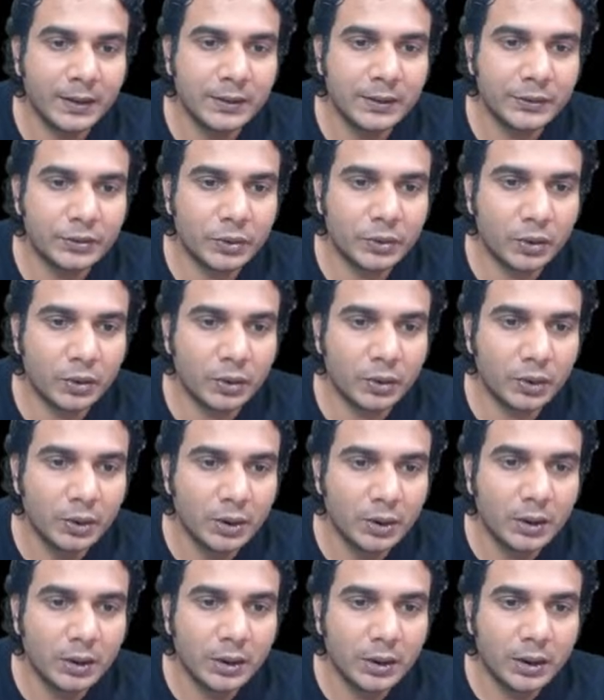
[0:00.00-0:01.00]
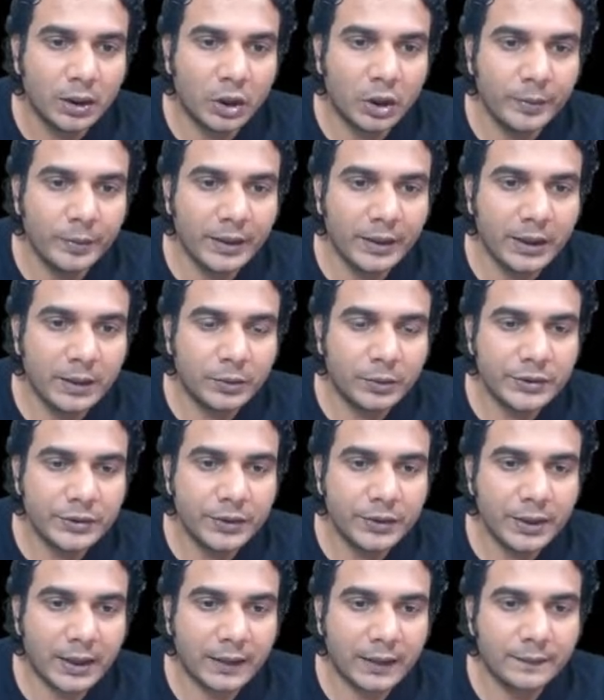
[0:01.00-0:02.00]
So how many
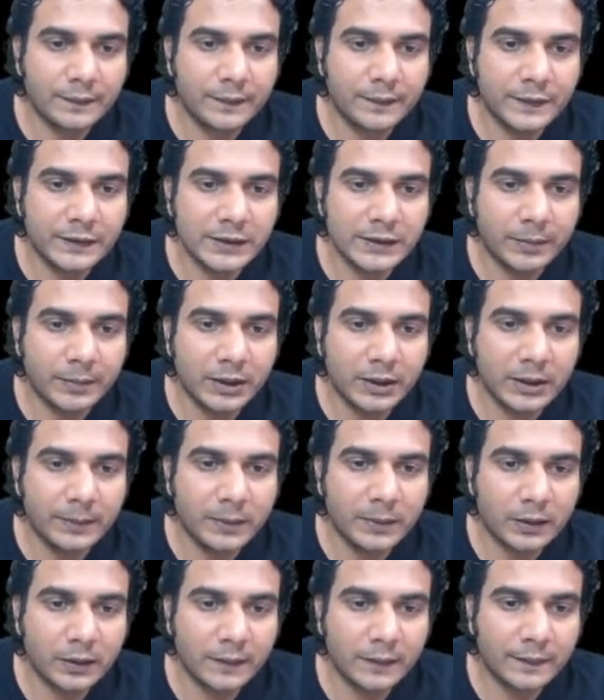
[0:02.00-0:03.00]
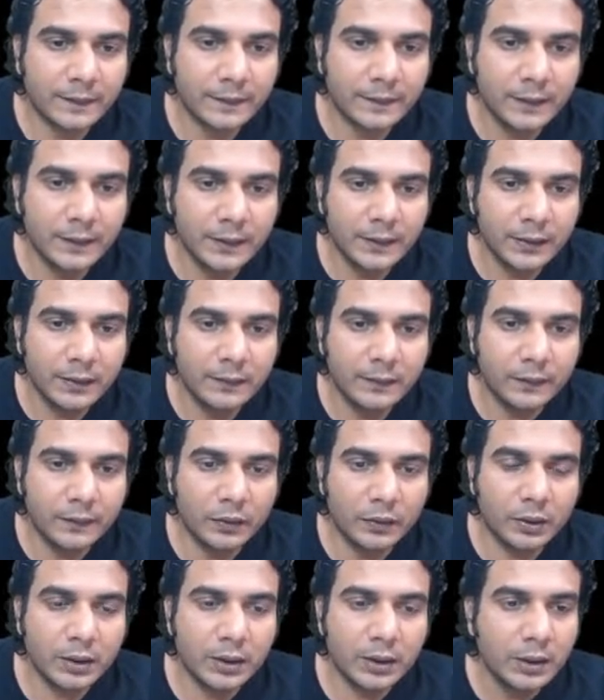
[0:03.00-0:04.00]
inputs you have which are multiple of
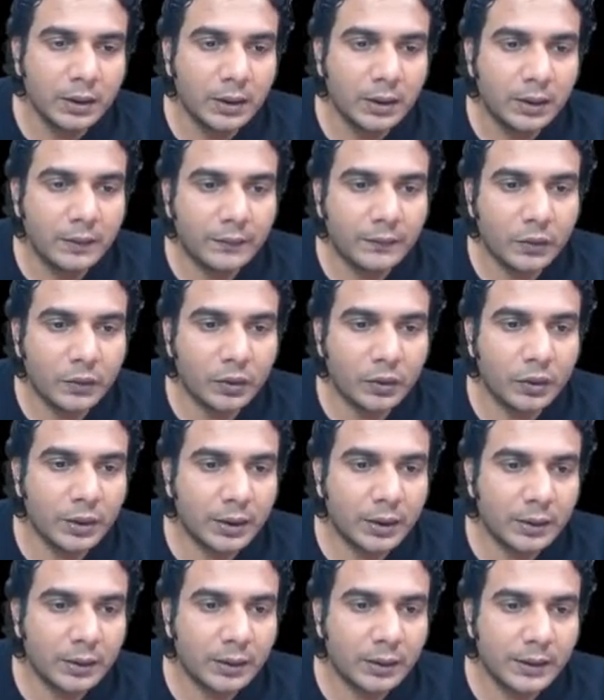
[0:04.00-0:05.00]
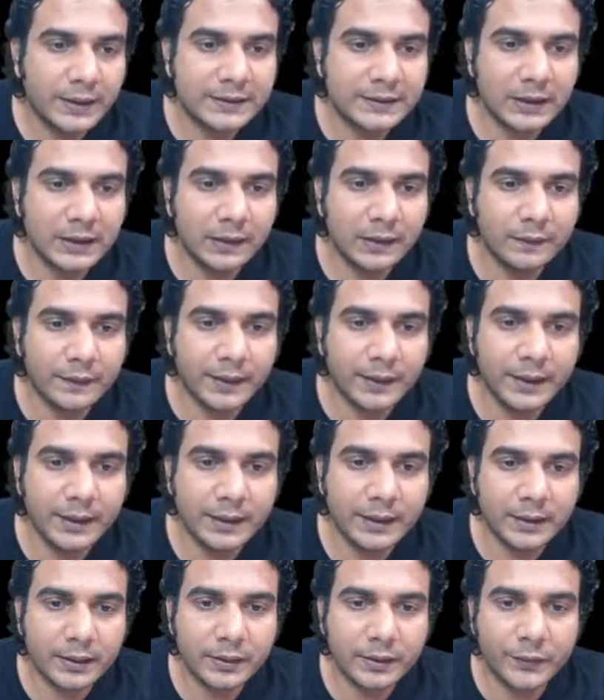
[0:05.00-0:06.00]
4? 4 itself,
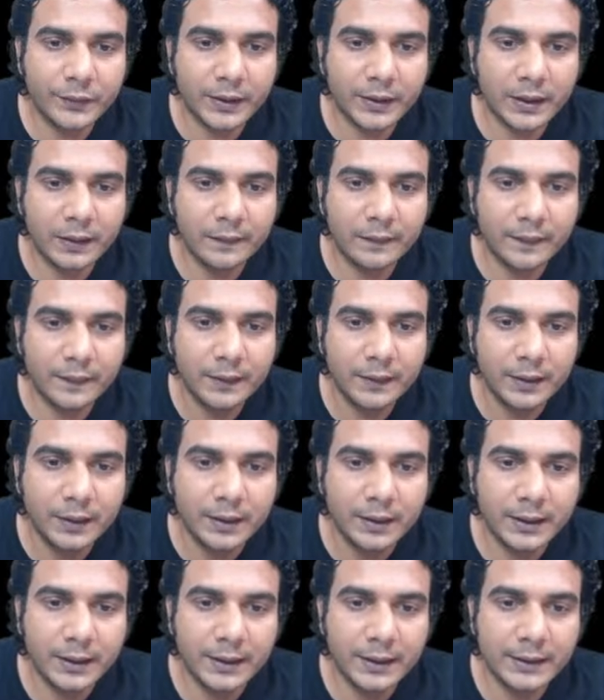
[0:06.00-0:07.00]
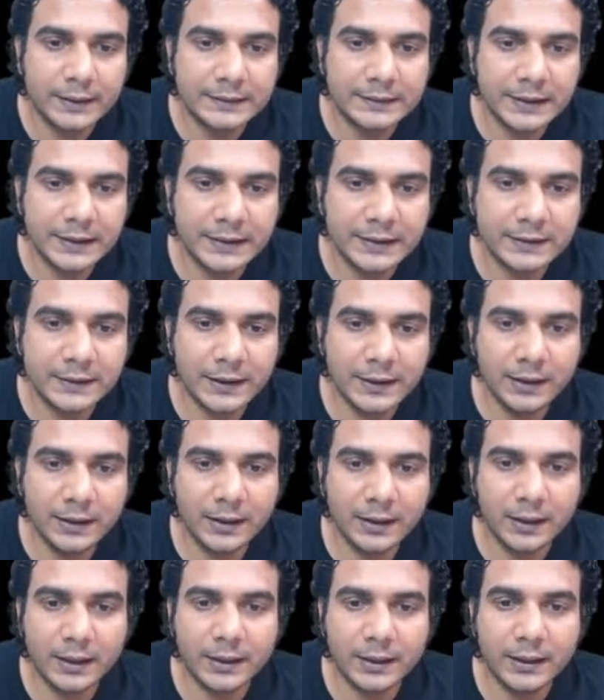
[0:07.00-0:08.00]
8, 12, and then
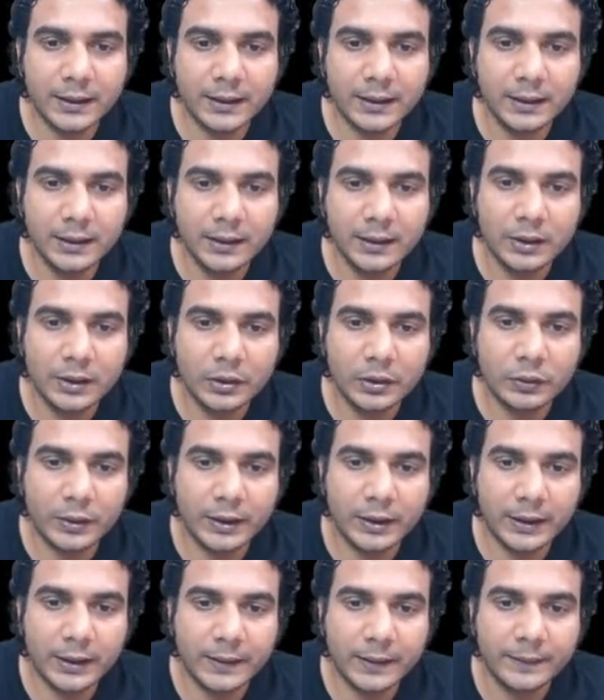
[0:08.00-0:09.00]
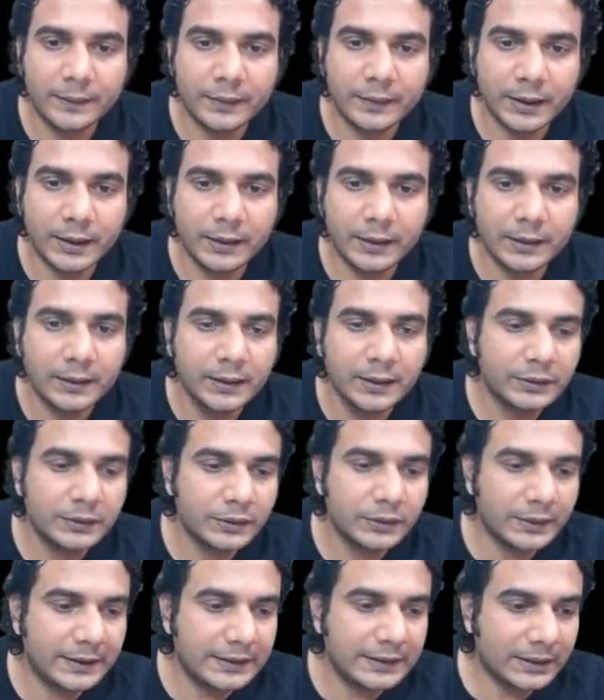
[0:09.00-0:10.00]
16, and then 20, right?
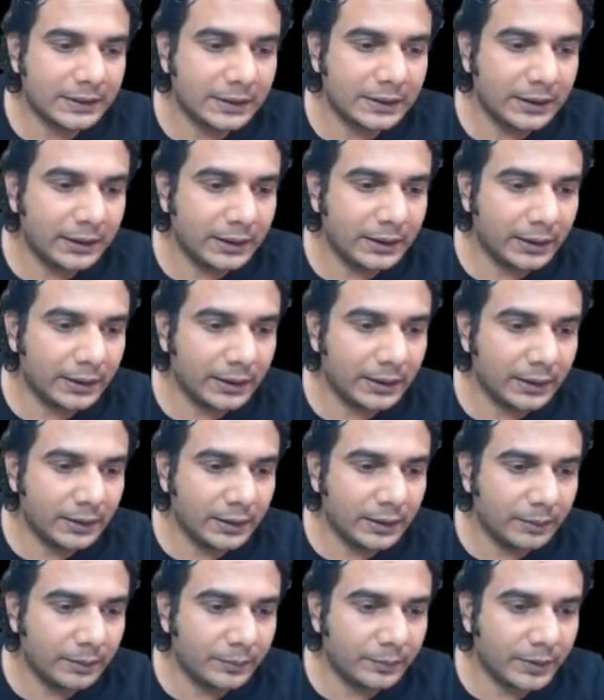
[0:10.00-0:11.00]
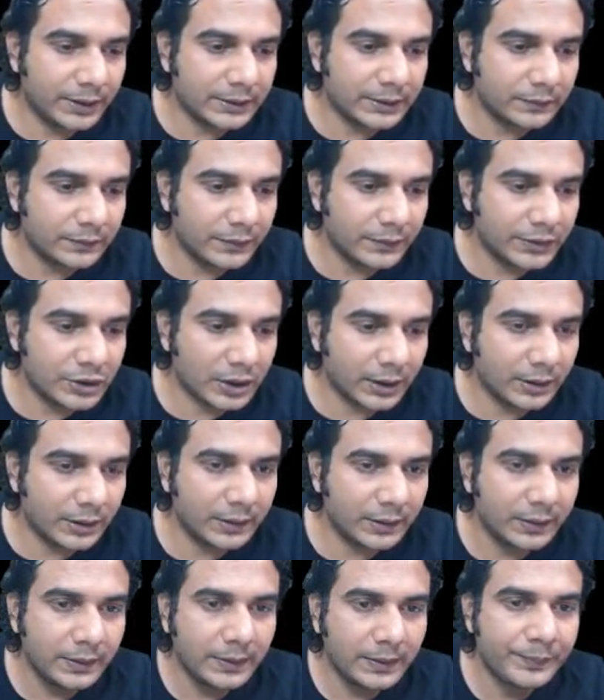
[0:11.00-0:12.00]
So these are the numbers which
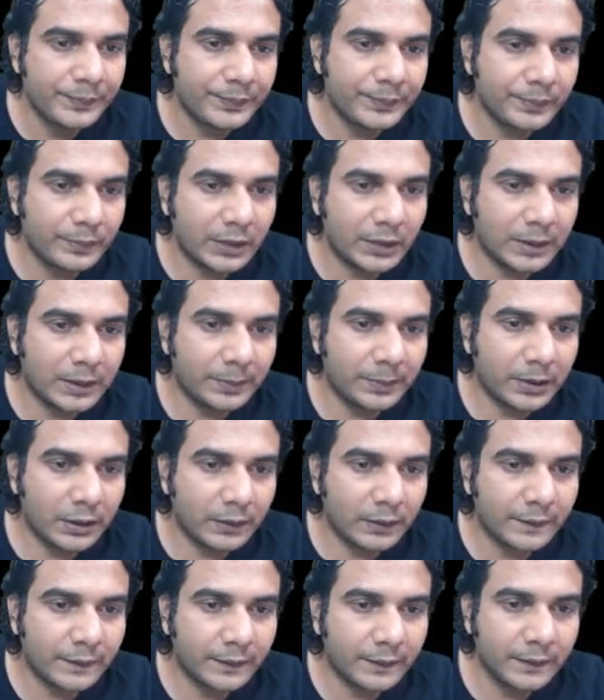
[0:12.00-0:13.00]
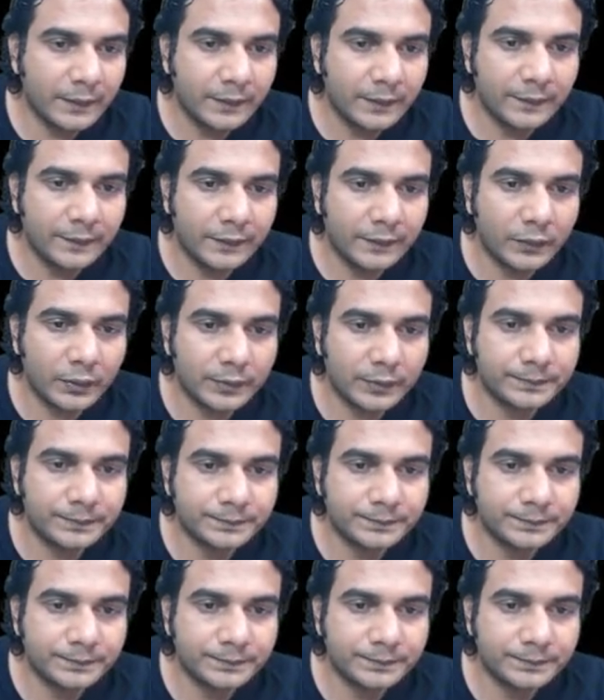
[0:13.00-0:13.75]
are multiple of 4,